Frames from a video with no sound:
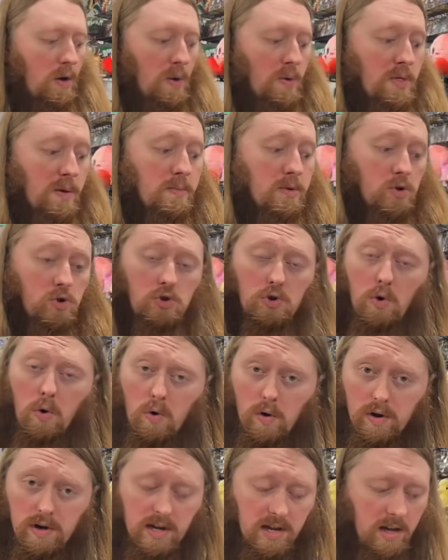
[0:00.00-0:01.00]
the
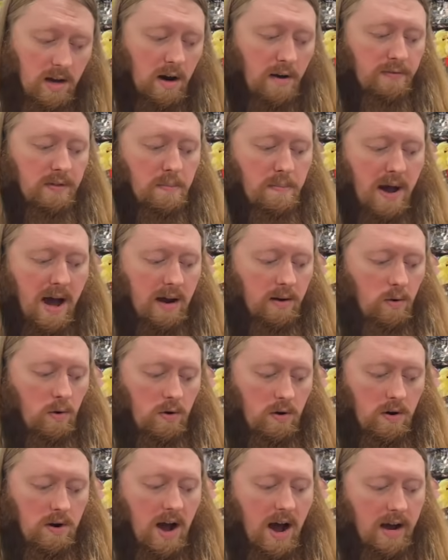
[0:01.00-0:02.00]
majority of the
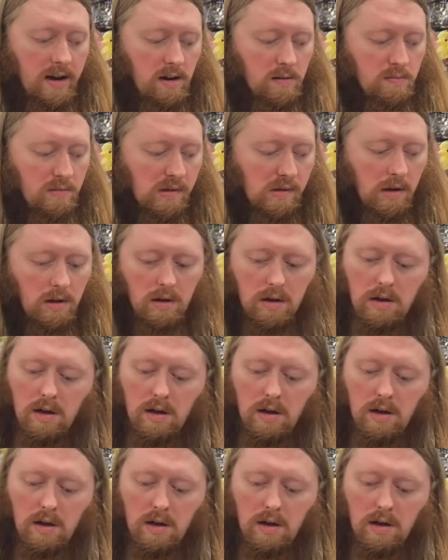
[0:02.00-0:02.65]
back-ordered items.